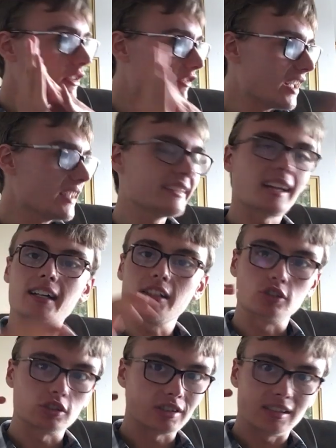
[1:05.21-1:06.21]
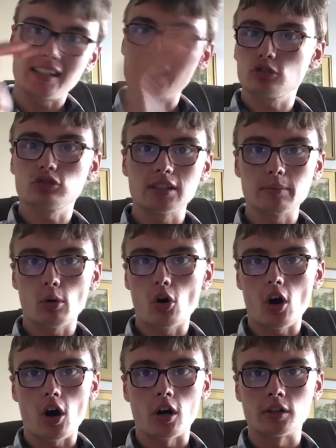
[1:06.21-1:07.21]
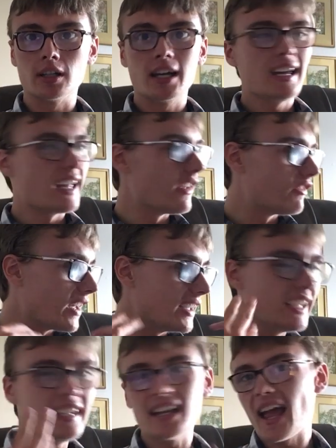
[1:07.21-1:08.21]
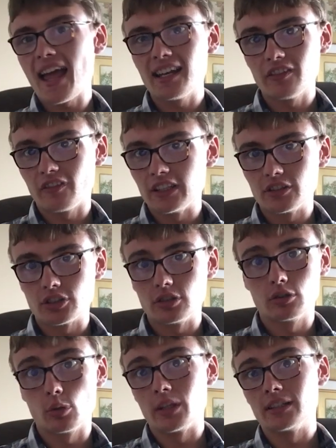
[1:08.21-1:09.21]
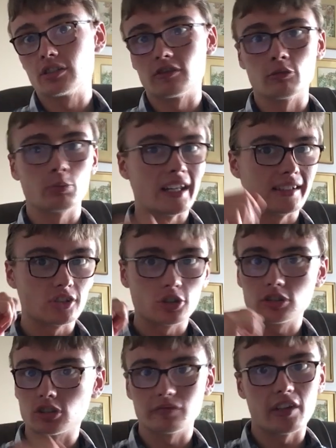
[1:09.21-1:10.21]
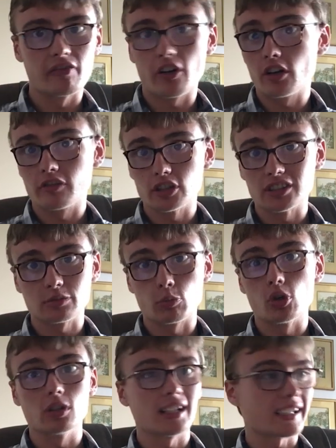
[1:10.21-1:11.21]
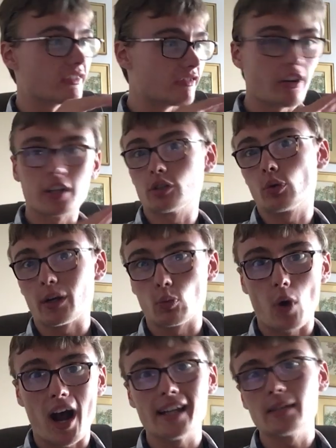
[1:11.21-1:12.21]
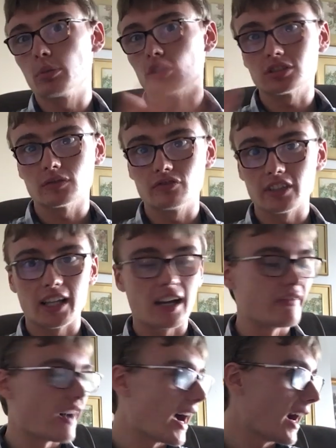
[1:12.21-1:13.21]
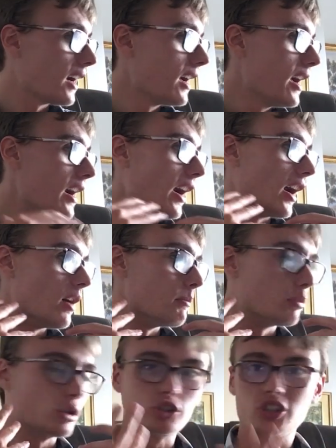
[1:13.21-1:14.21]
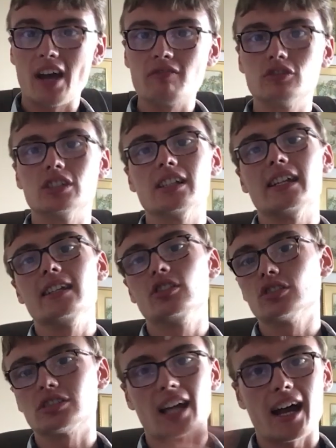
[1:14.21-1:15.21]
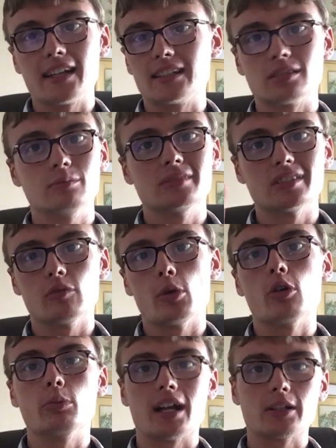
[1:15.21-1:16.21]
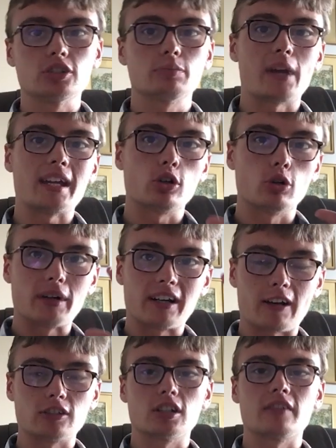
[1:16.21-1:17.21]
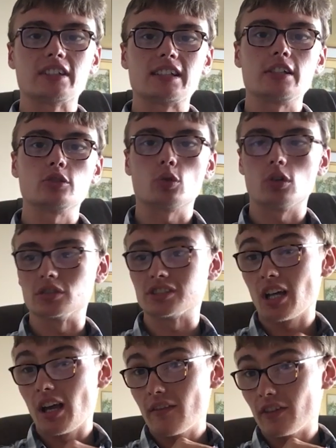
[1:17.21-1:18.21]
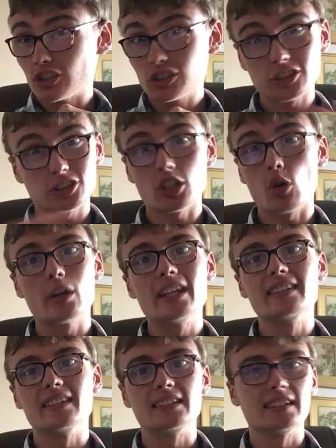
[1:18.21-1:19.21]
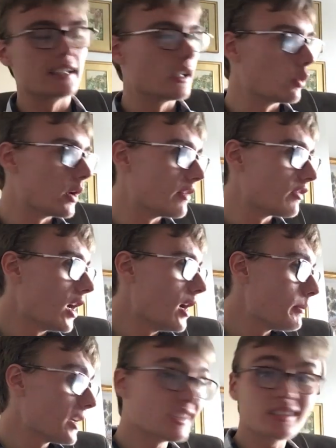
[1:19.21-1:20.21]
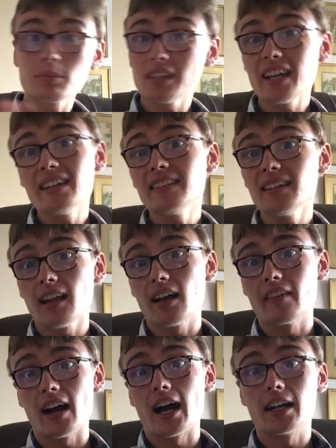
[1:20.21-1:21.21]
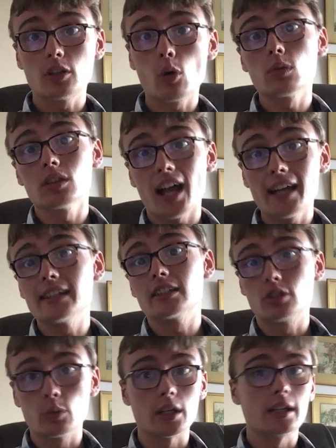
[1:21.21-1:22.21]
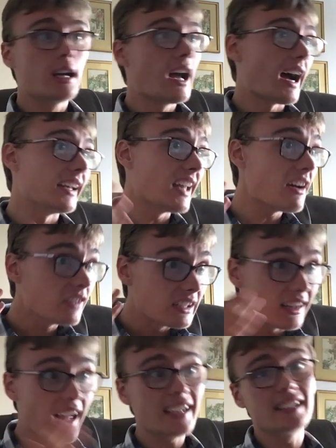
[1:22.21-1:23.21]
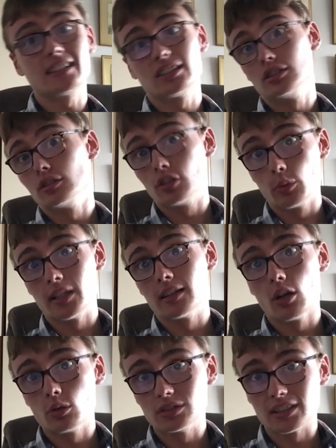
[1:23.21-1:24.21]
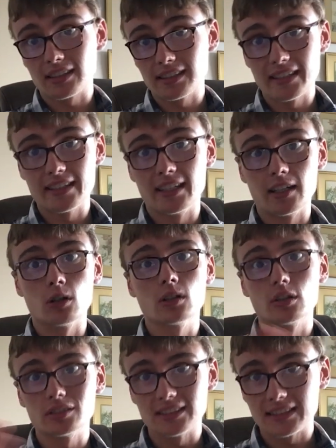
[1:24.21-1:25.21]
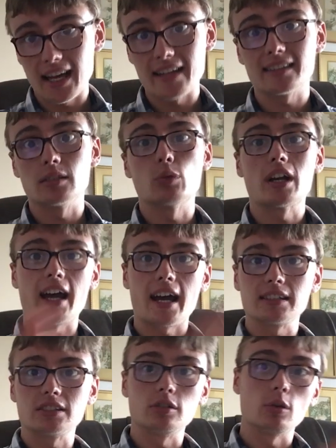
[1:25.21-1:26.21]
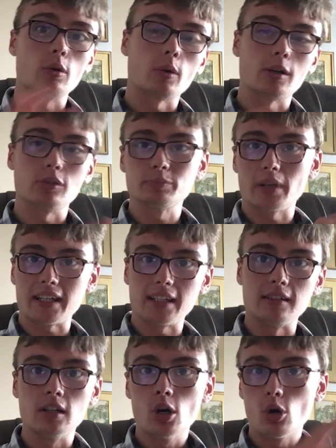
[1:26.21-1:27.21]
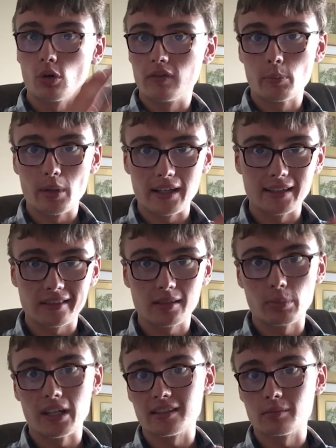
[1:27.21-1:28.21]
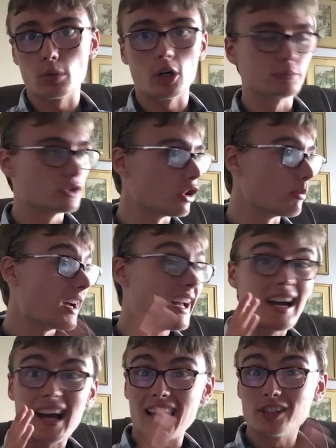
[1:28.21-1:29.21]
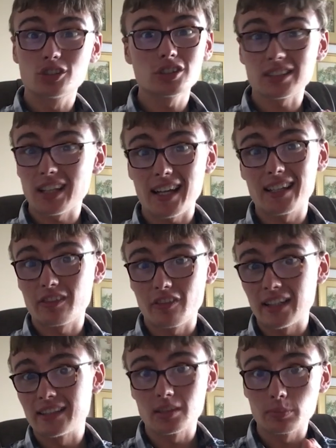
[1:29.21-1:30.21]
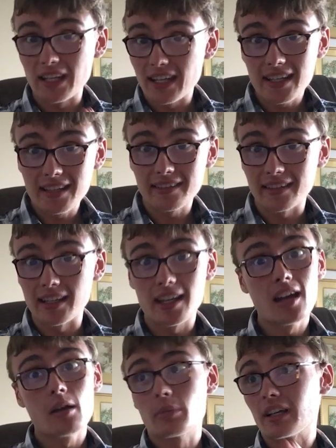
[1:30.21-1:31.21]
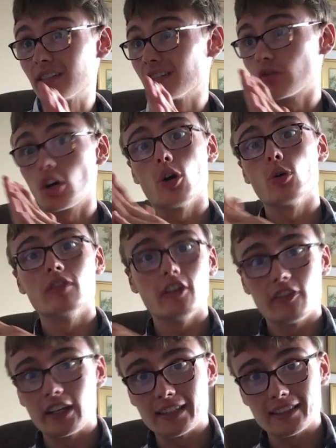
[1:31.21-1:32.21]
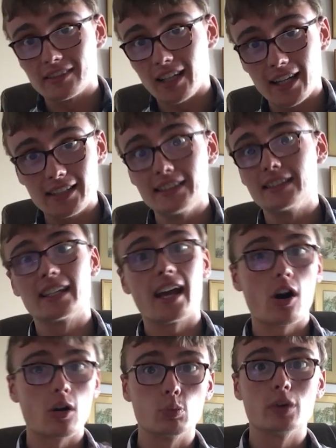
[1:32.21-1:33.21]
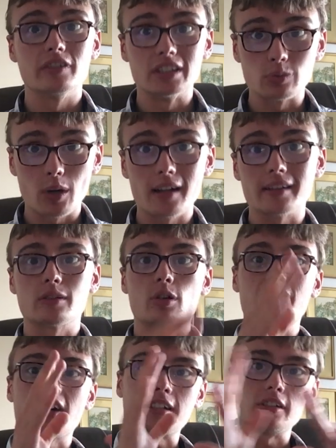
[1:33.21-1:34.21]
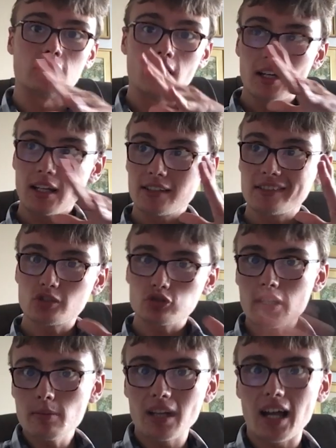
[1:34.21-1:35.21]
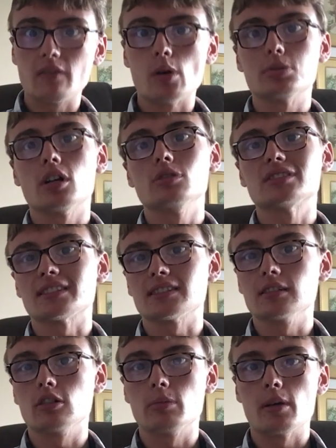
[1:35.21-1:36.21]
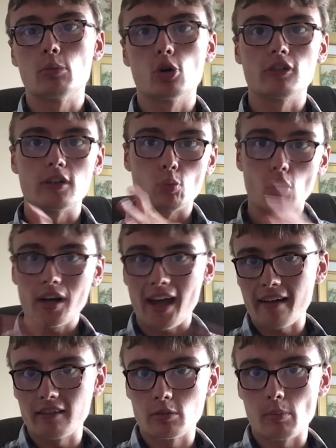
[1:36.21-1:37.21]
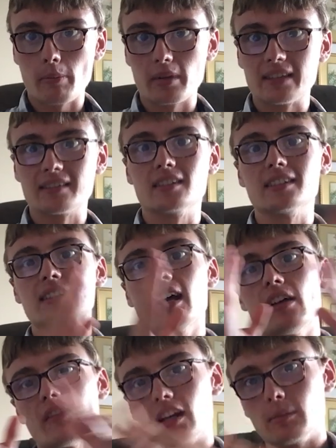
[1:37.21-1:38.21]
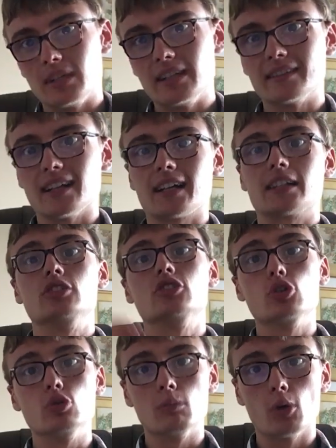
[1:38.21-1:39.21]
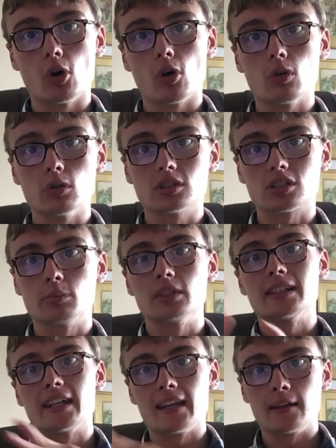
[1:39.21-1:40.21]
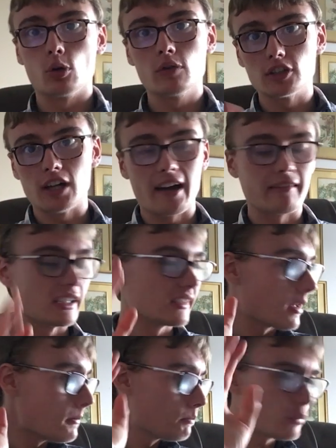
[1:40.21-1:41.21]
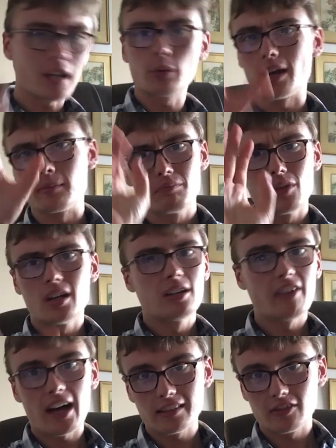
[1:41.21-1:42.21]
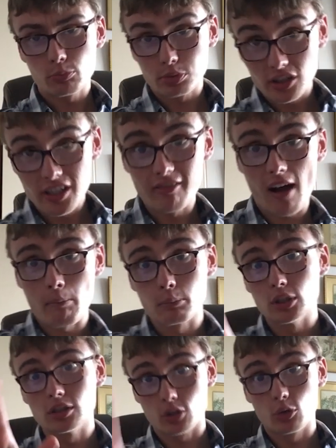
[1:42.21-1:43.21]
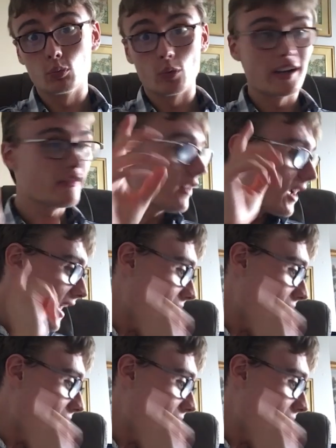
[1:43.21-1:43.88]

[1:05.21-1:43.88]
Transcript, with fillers: Things that I can just literally put on. If I need anything to doing to them, it's just something very, very small, like a very quick wipe or something like that. Um, but generally, just items at the moment I just pick up, I gravitate towards. They're just so easy to deal with. Because I'm lazy like that, I don't like doing, I never liked doing loads of cleaning or loads of testing when I had to do it when I was picking picking other bits bits and bobs up. I just like things to be easy because I've got other things that I need to get on with as well. So if I can streamline the process a little bit more in one area of my business, then it means that I can do more ultimately in other areas. But anyway, that's the pre-ramble done with.